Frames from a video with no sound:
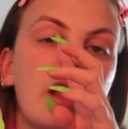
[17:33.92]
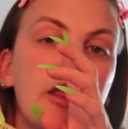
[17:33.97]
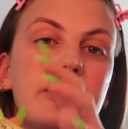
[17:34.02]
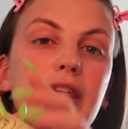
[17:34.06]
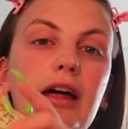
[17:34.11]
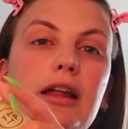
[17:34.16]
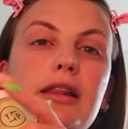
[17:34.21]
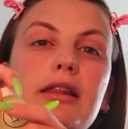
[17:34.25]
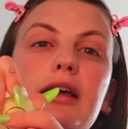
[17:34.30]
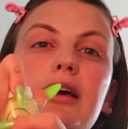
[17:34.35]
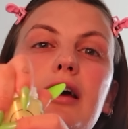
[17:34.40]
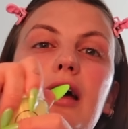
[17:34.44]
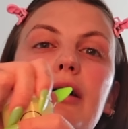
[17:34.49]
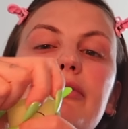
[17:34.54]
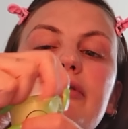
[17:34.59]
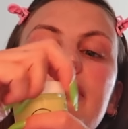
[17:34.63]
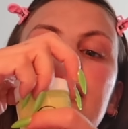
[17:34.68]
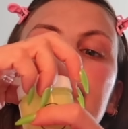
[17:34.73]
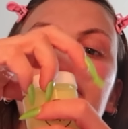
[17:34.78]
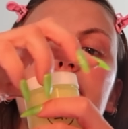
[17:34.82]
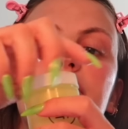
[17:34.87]
then like I
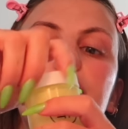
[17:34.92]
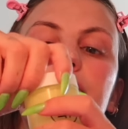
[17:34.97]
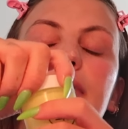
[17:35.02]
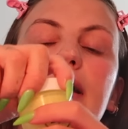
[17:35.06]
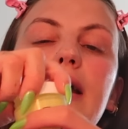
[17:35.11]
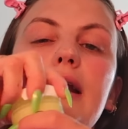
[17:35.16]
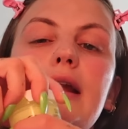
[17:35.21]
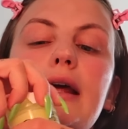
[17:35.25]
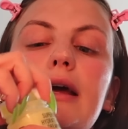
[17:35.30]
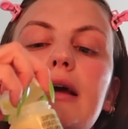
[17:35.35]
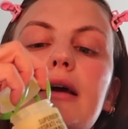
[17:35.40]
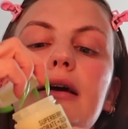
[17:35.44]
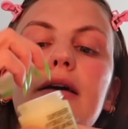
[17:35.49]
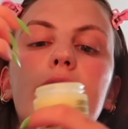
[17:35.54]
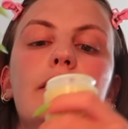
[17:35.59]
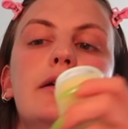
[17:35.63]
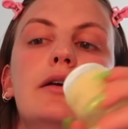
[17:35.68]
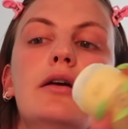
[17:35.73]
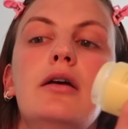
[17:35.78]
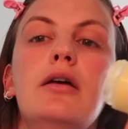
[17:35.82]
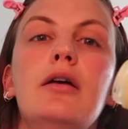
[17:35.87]
was like, well, it's raining,
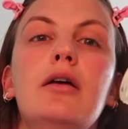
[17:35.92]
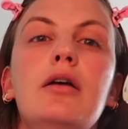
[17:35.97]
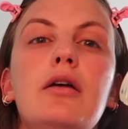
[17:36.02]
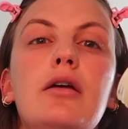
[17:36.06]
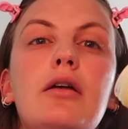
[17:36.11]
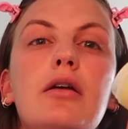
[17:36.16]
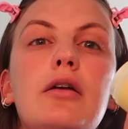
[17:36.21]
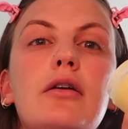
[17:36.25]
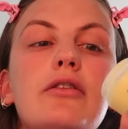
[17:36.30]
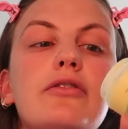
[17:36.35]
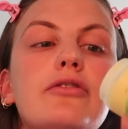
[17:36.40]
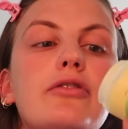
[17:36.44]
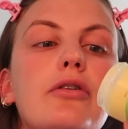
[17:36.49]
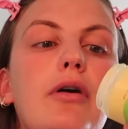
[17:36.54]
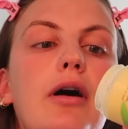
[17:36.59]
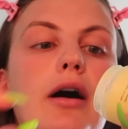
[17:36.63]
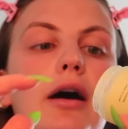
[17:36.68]
so